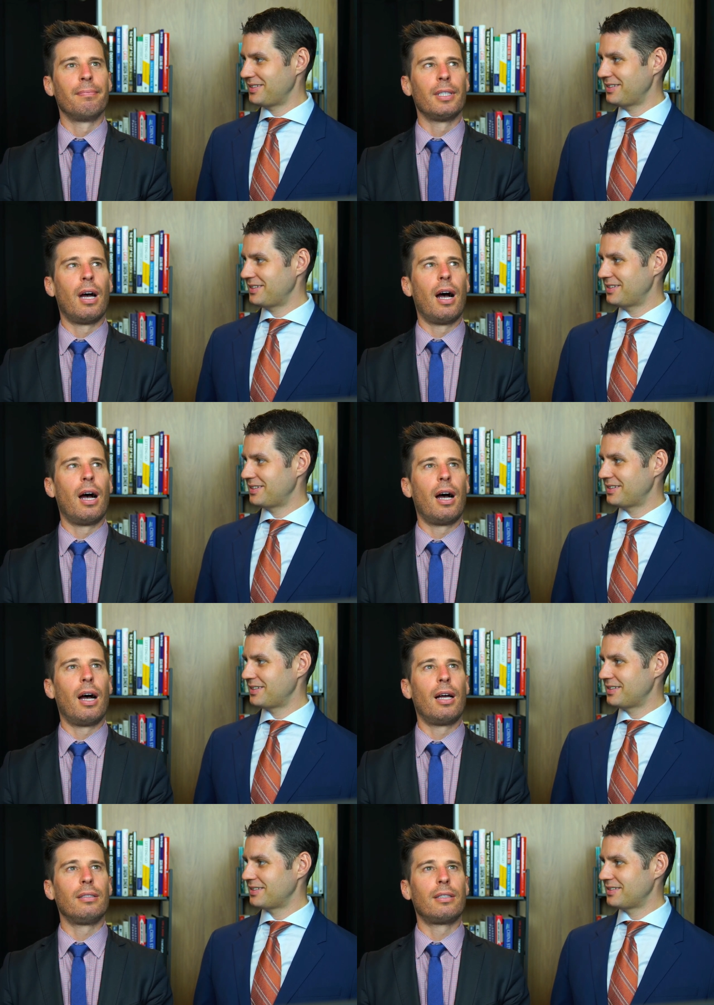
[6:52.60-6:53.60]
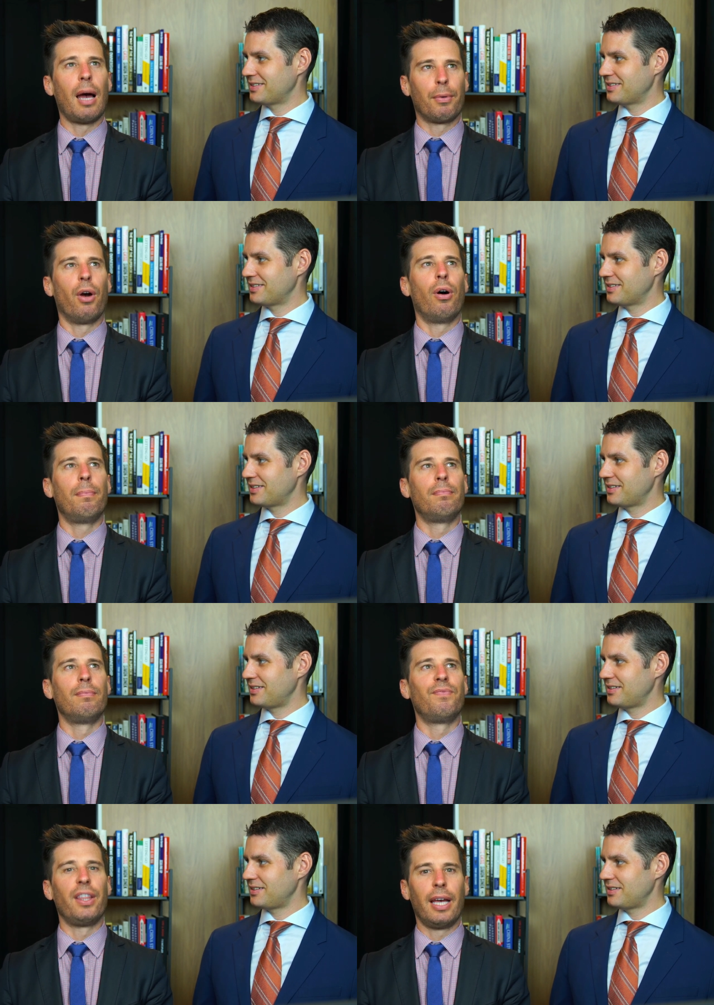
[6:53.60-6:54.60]
Speaker 1: Uh, top co-op,
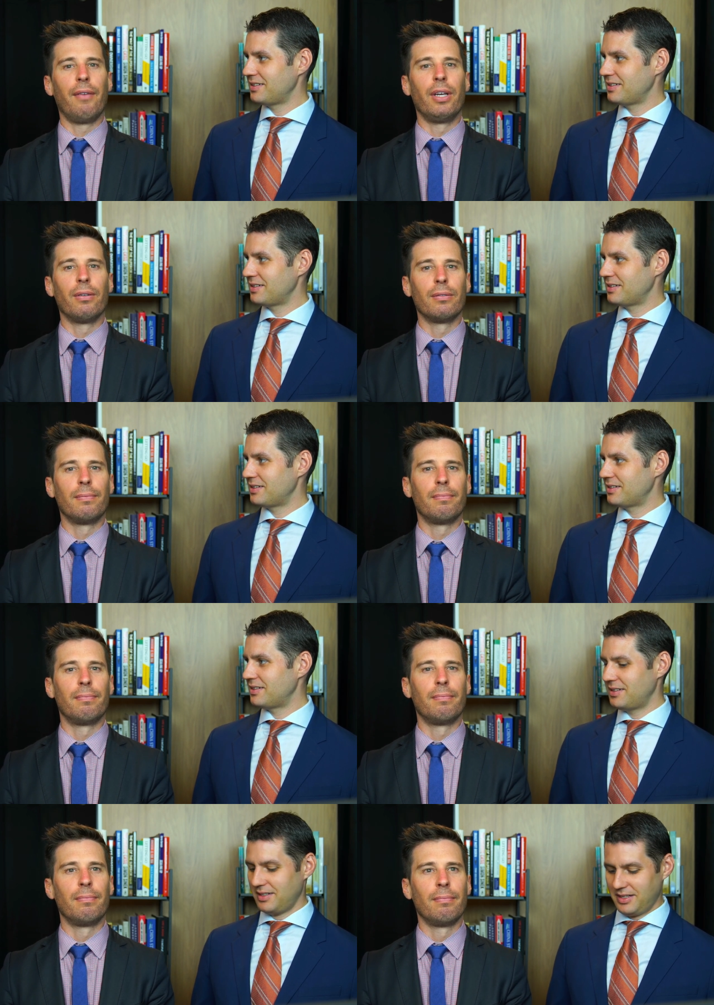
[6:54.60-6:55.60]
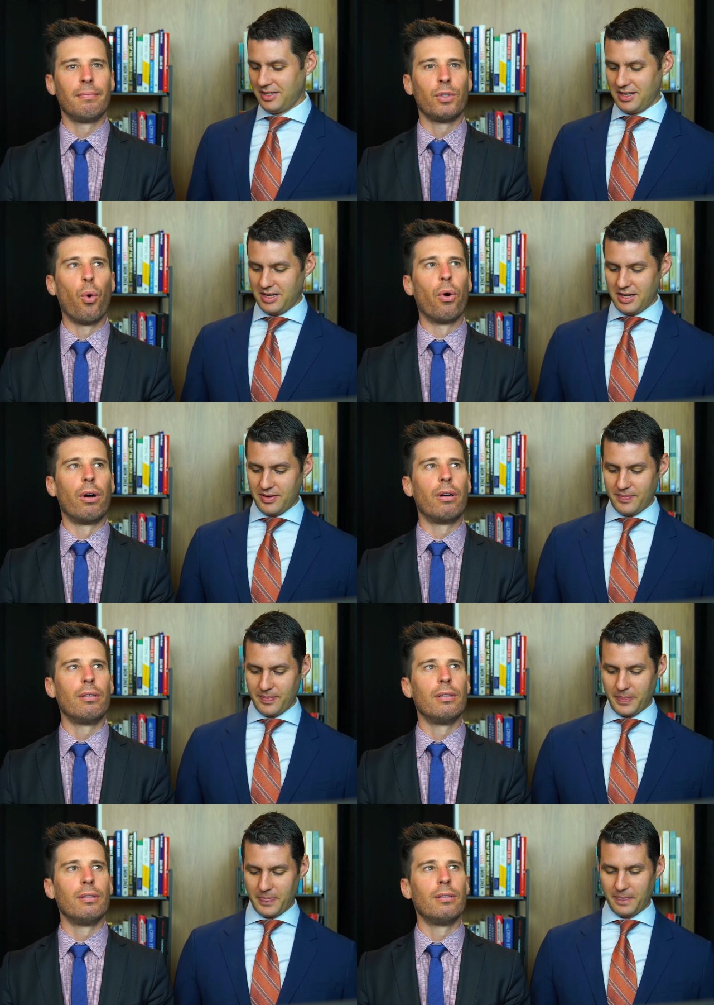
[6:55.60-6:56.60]
Fifth Avenue,
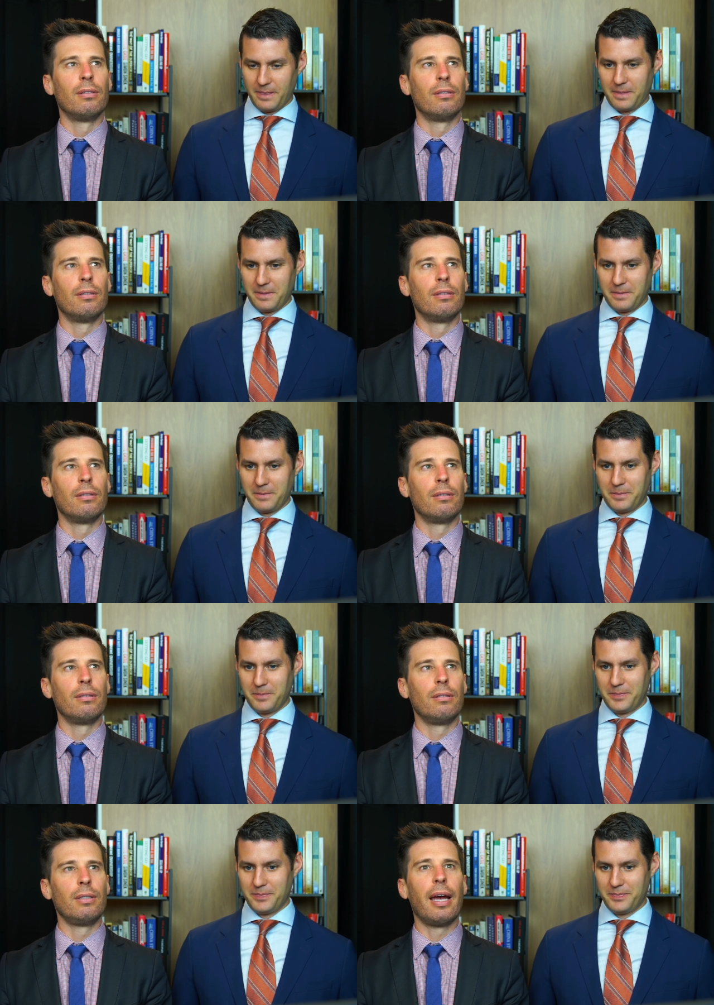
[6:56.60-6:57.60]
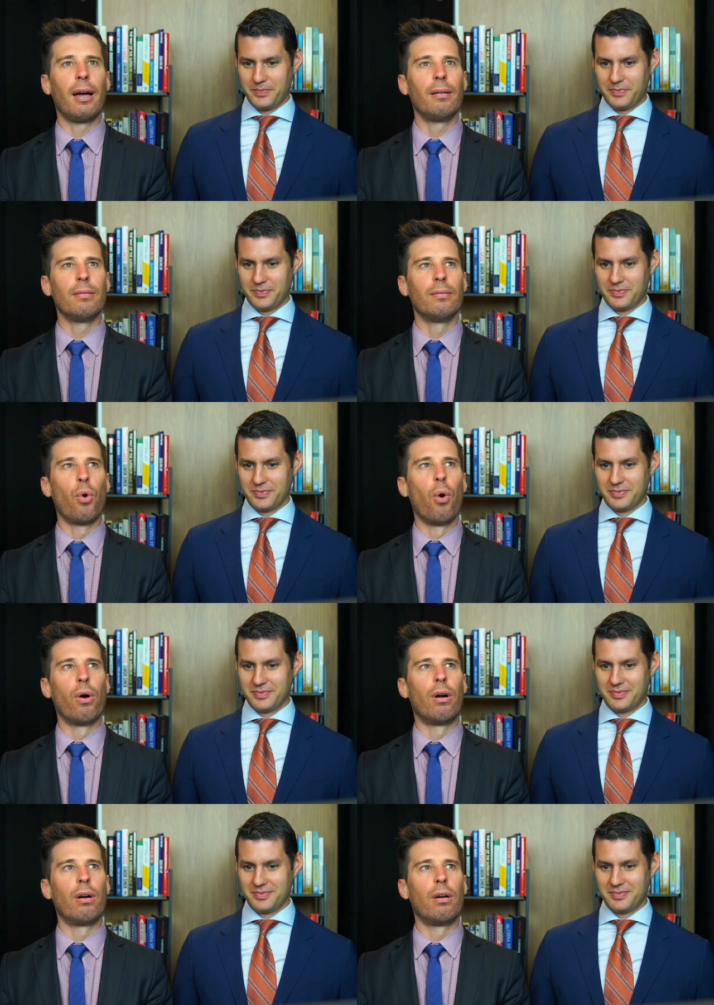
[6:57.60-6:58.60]
or yeah,
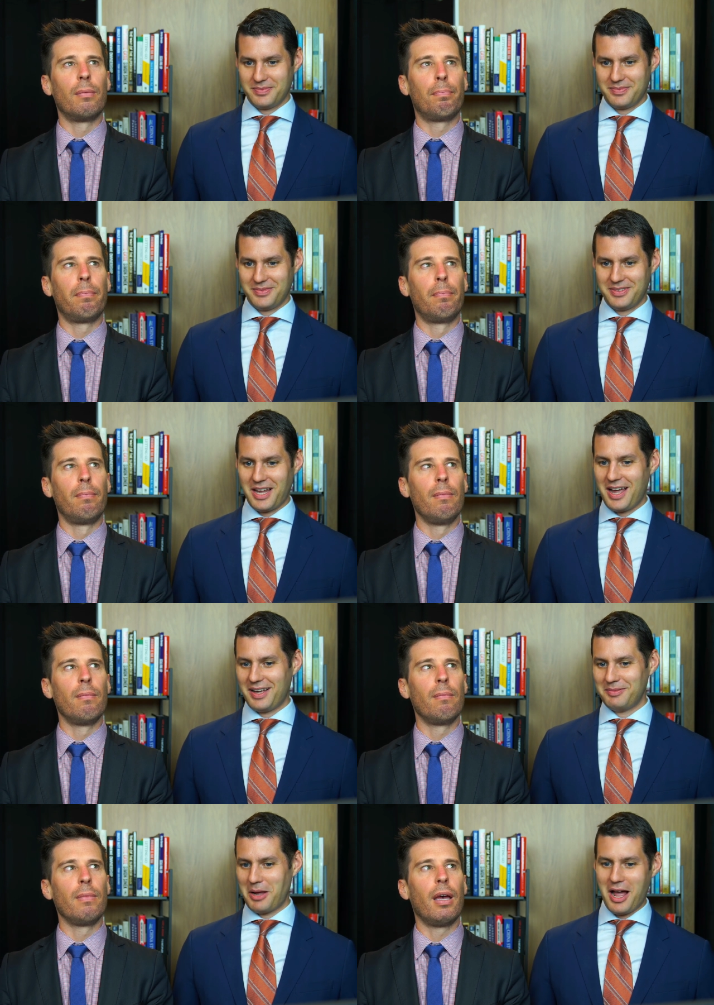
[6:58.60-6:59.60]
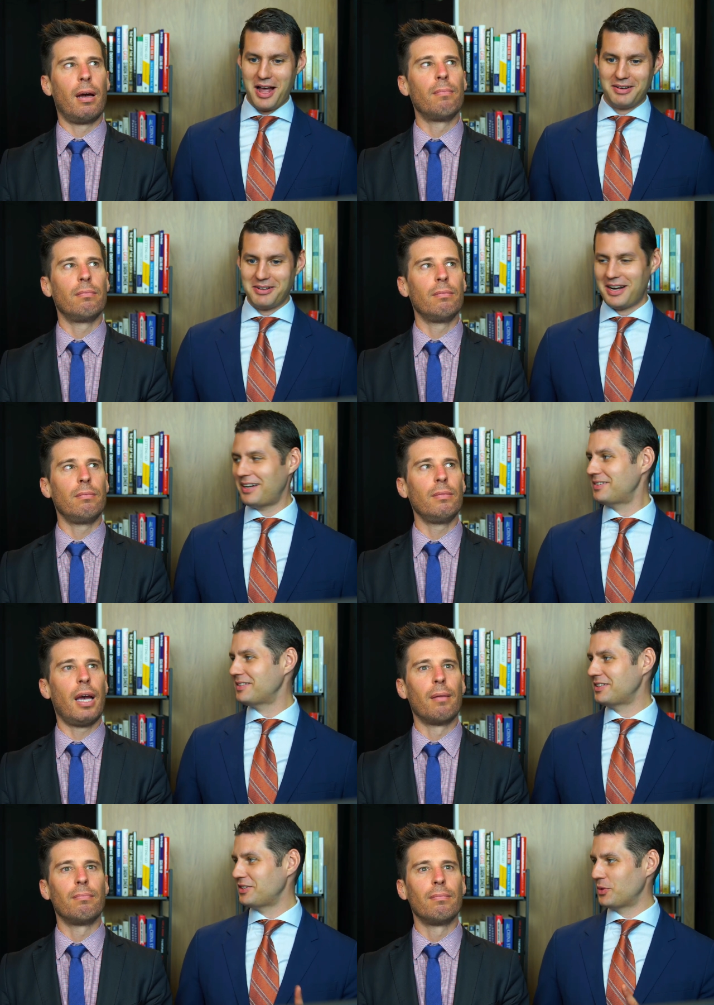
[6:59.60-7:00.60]
or That bah yeah.
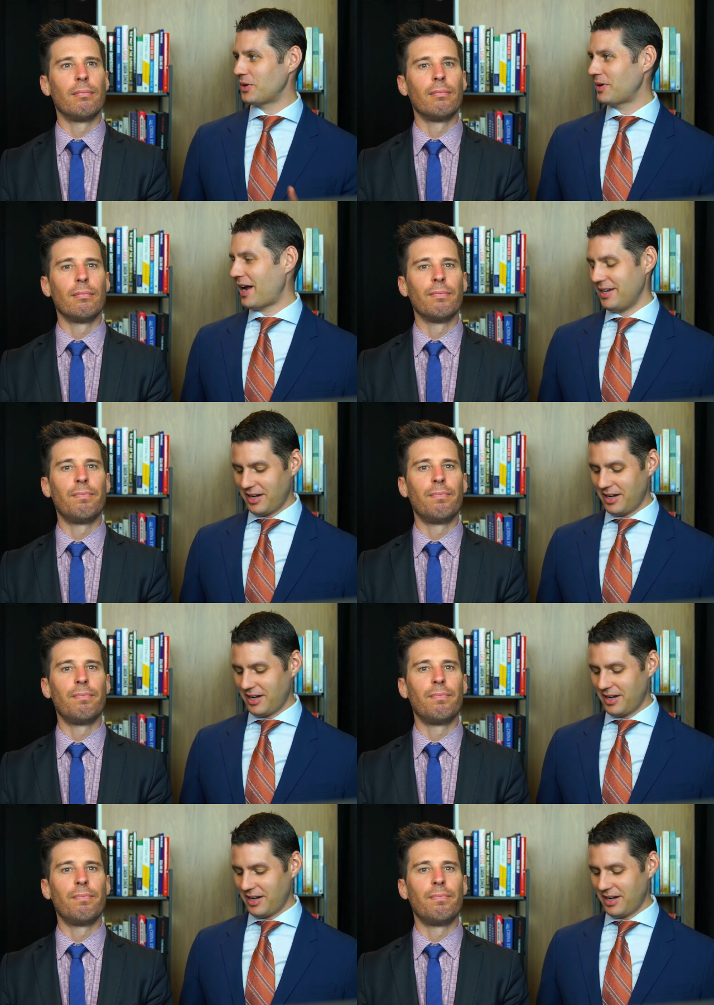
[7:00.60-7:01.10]
yeah,
Speaker 2: you were right.